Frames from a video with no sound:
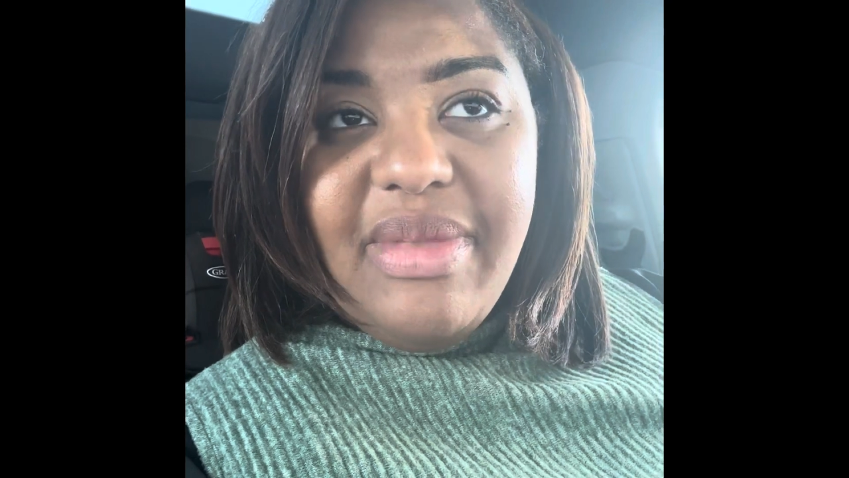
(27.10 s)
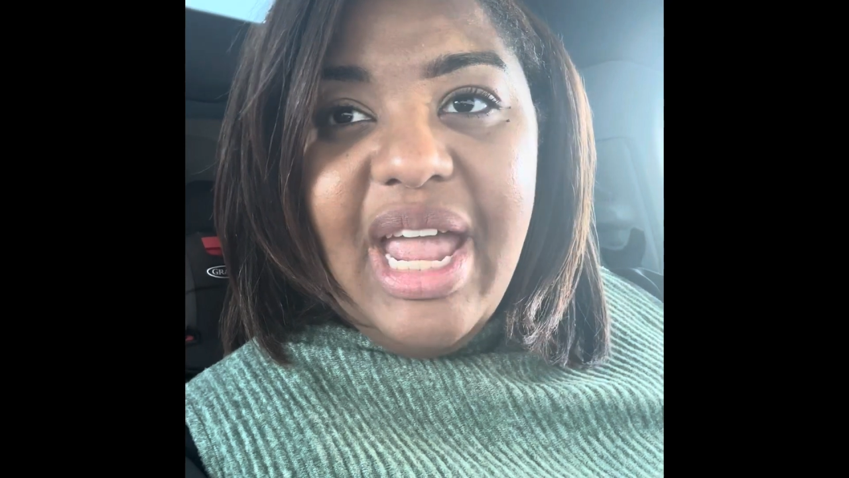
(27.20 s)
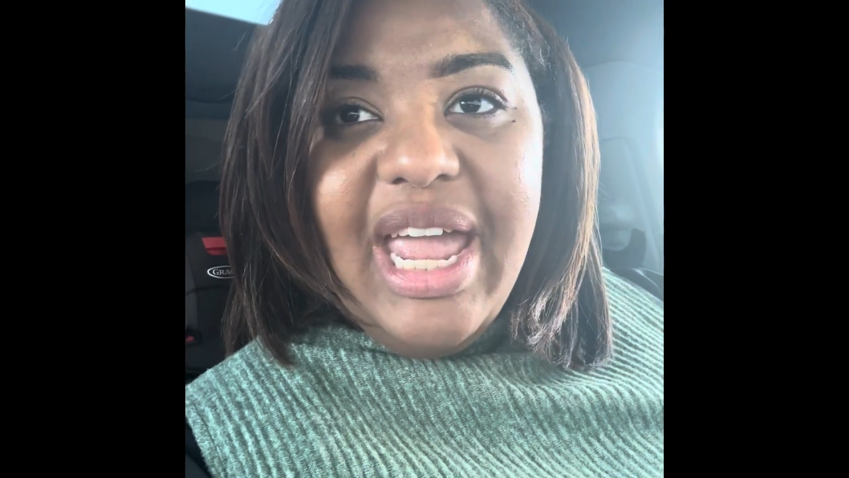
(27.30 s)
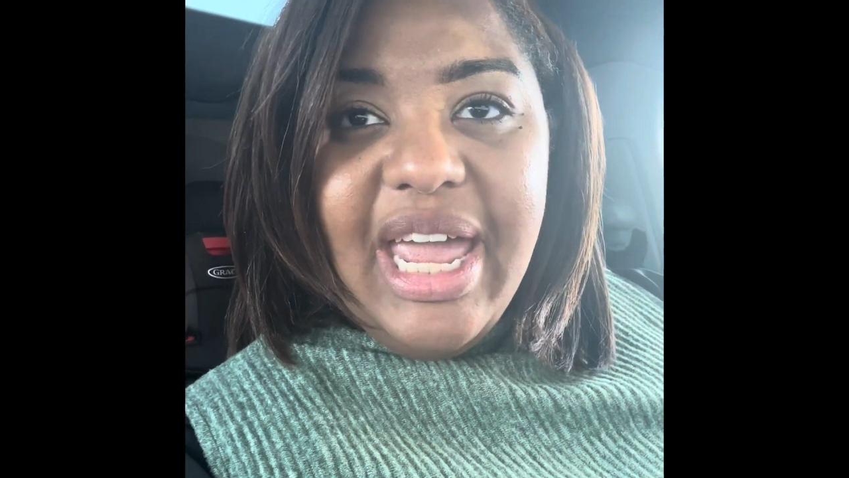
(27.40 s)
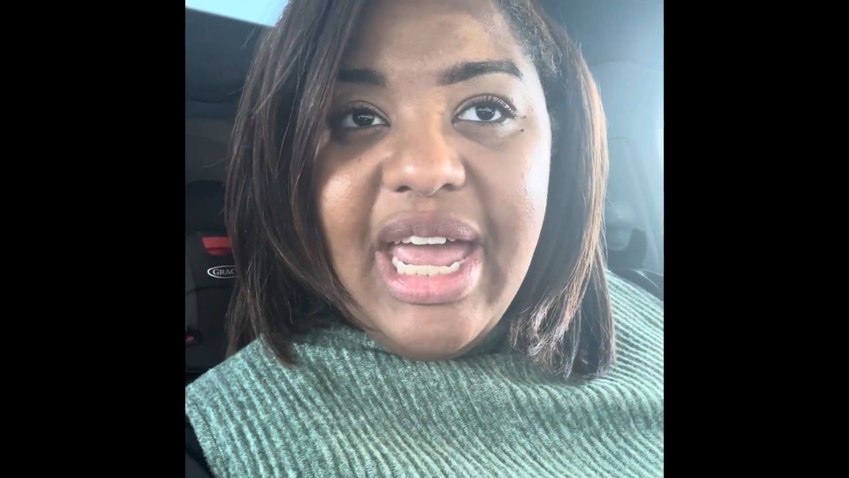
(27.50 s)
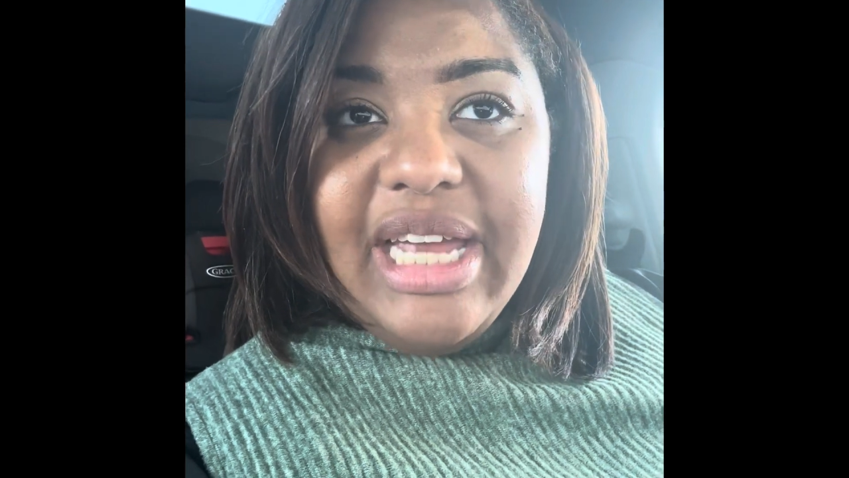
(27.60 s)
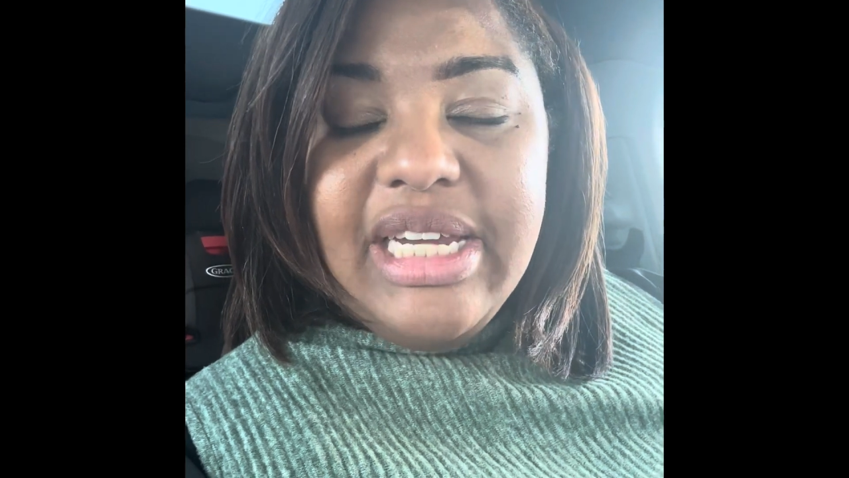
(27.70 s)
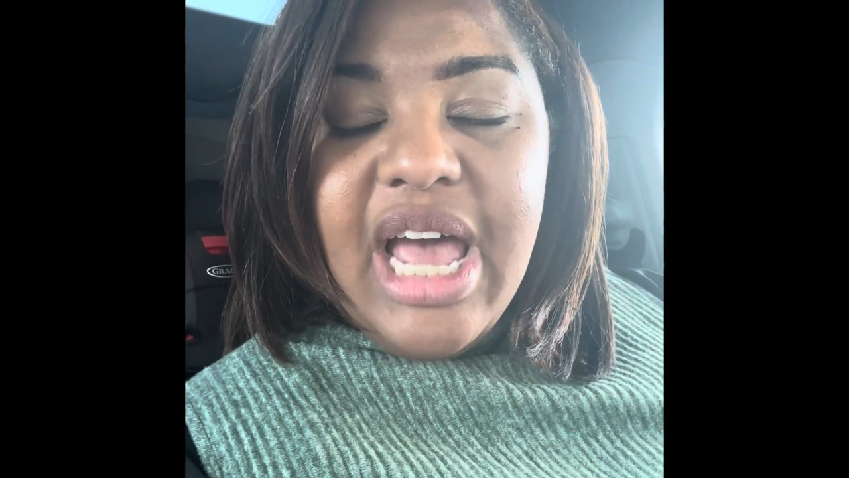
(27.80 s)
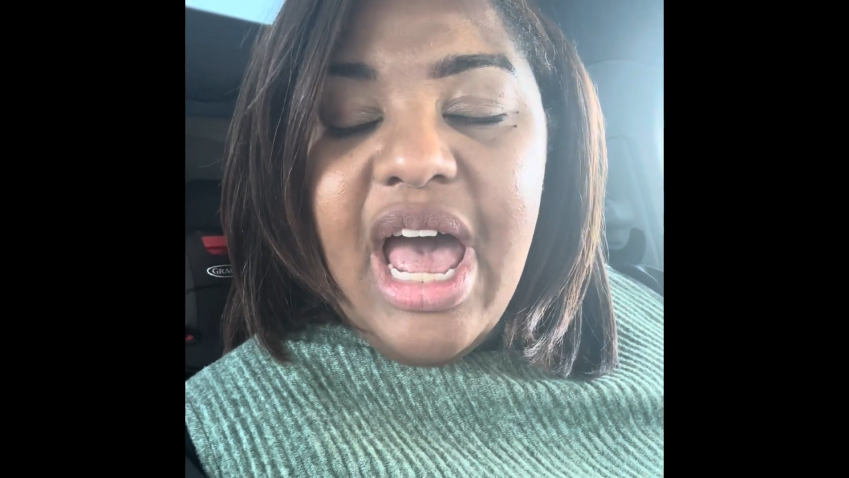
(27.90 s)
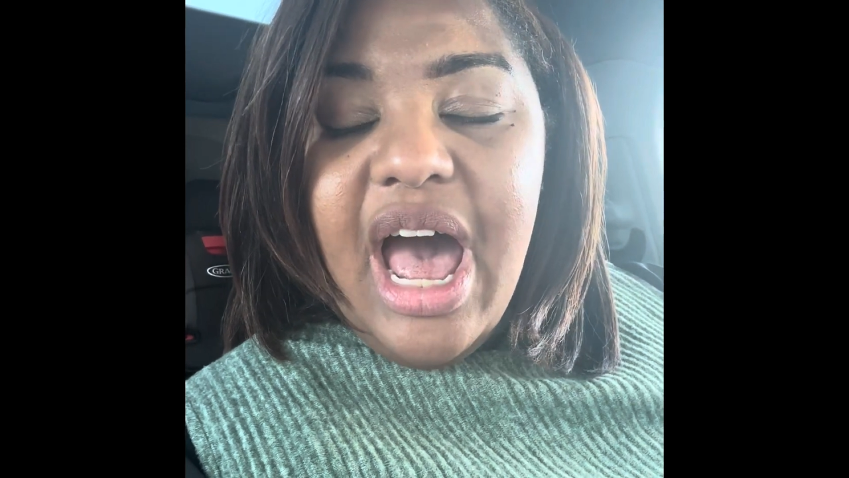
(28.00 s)
And
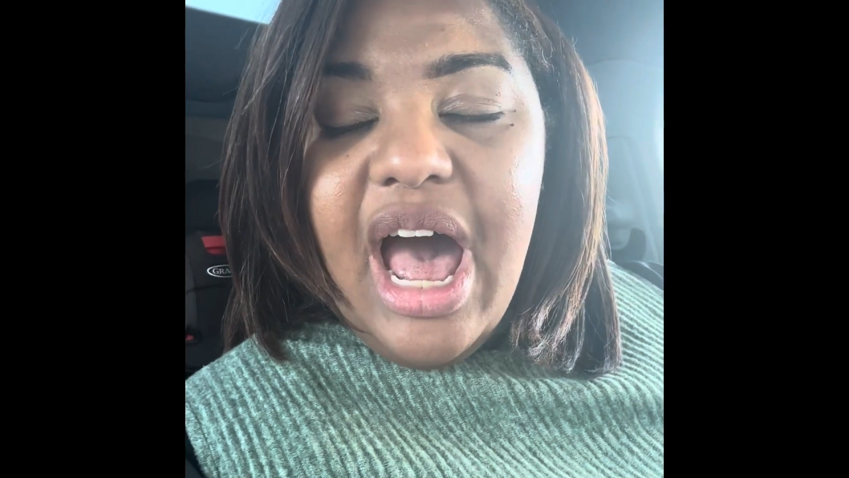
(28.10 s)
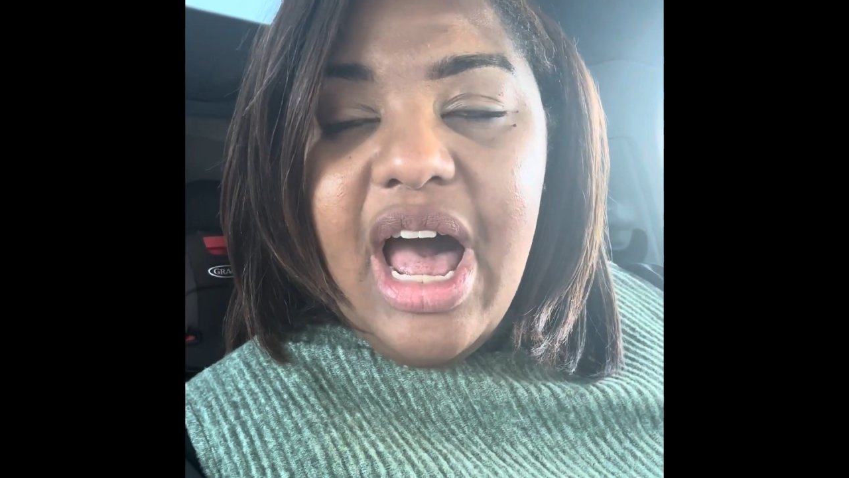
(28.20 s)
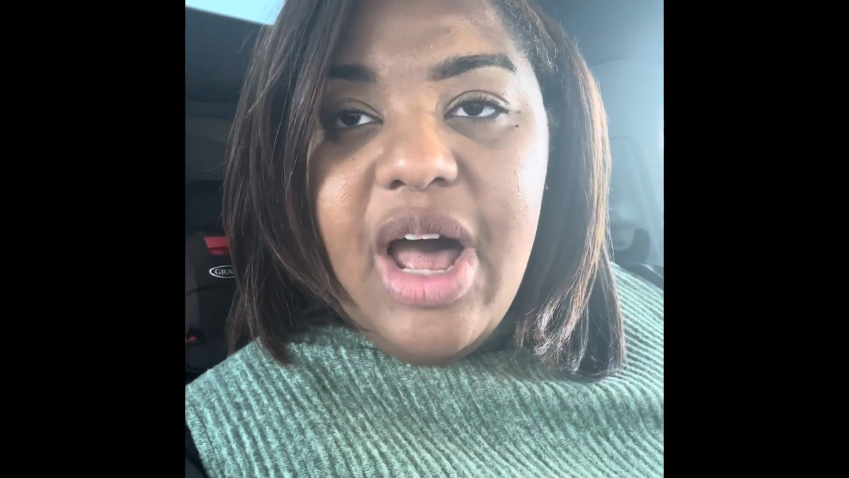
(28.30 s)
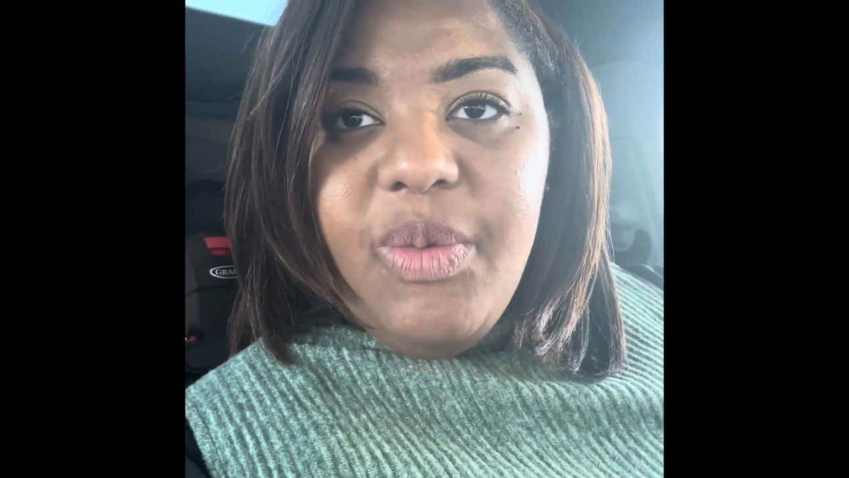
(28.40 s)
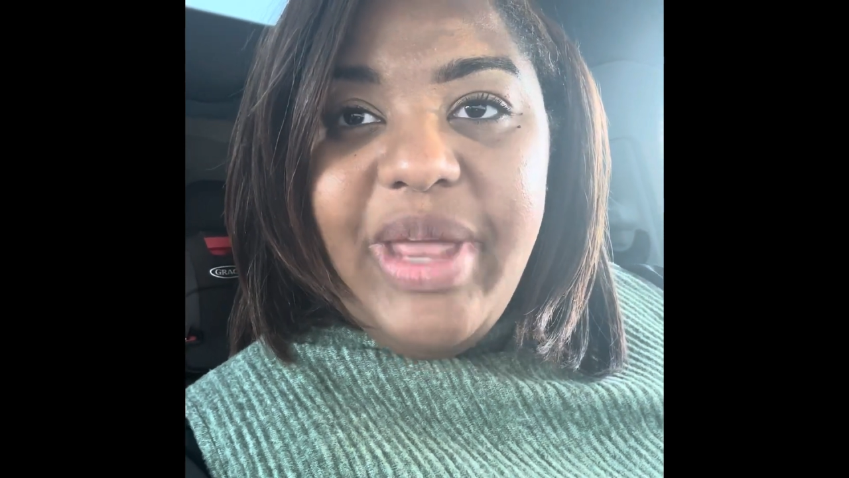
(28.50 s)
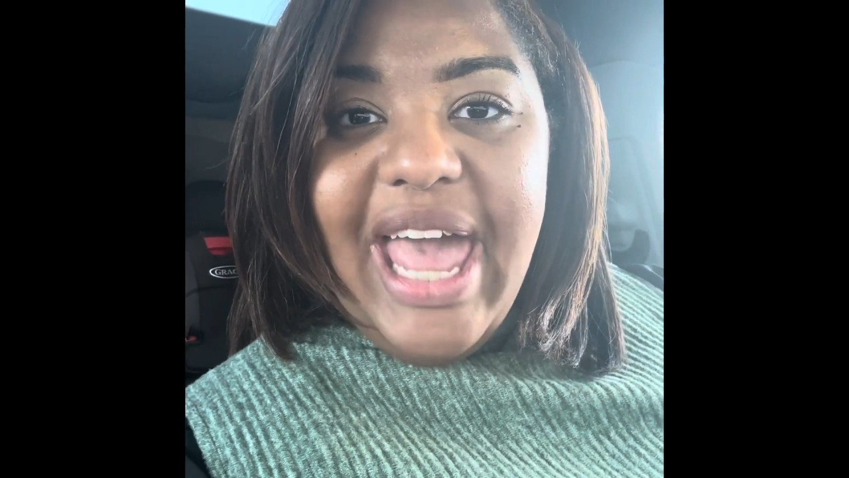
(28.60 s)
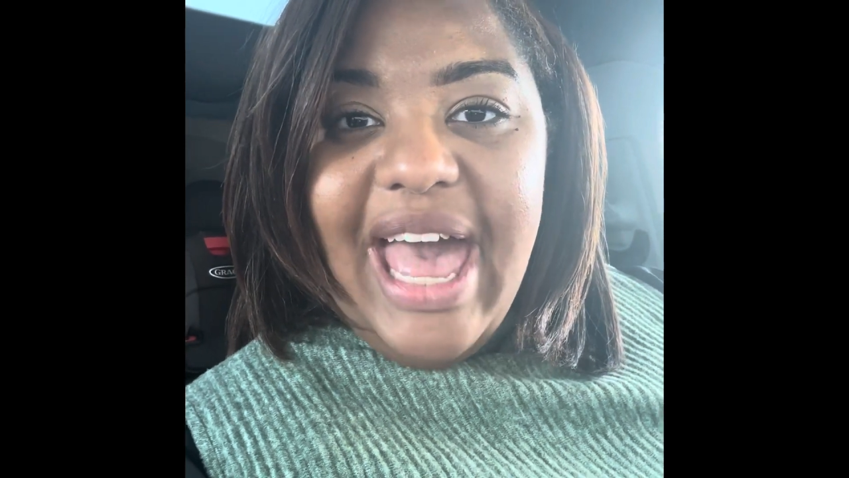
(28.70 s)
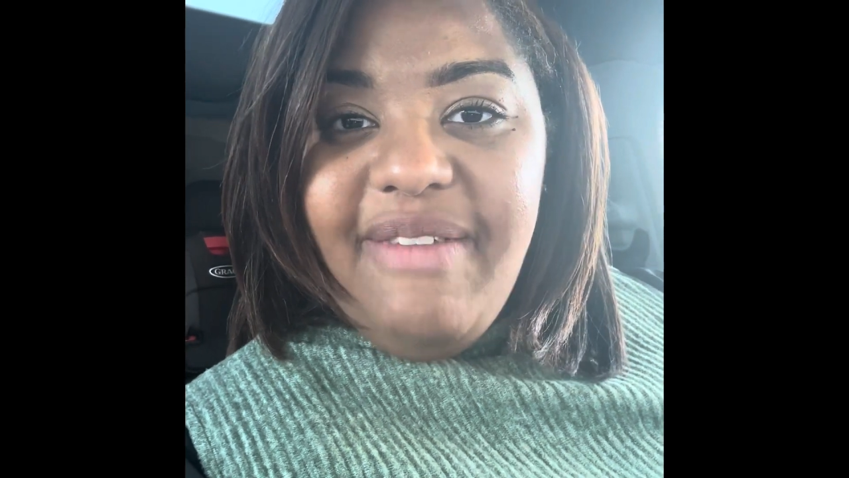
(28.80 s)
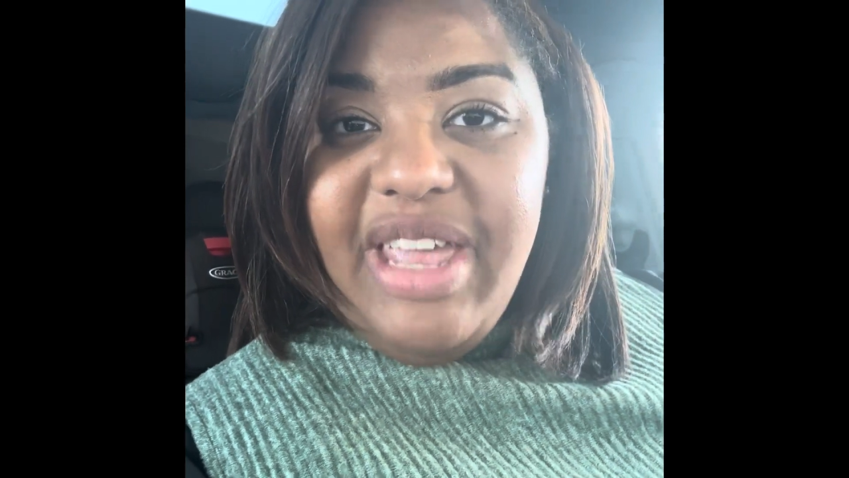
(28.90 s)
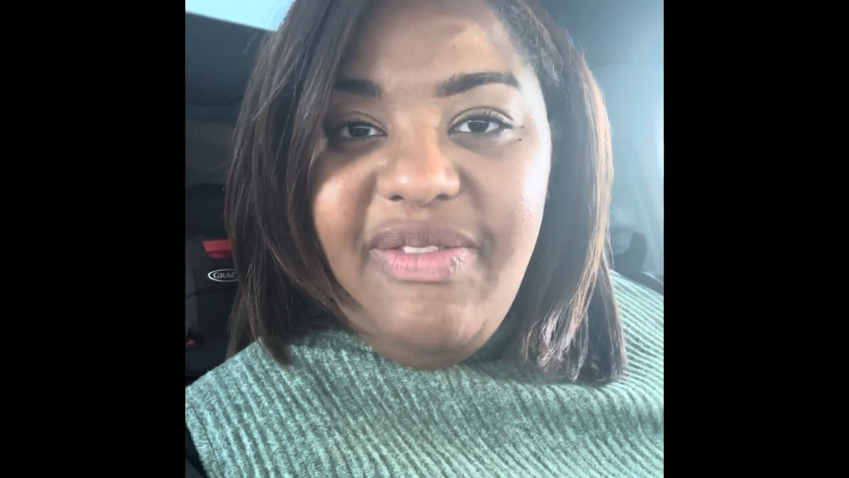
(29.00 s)
we have